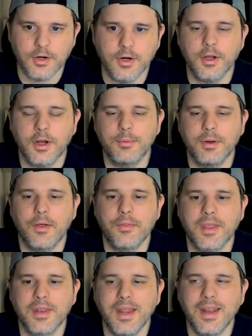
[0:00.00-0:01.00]
I already talked about how
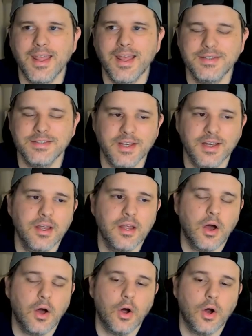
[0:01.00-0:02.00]
the Canadiens
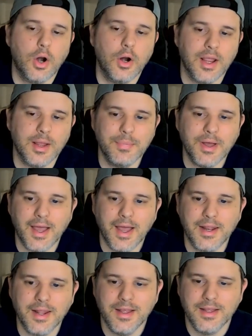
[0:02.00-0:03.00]
are a
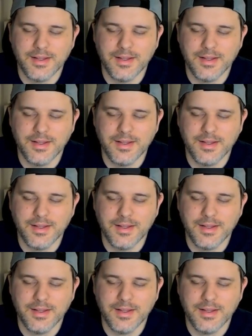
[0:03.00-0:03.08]
bad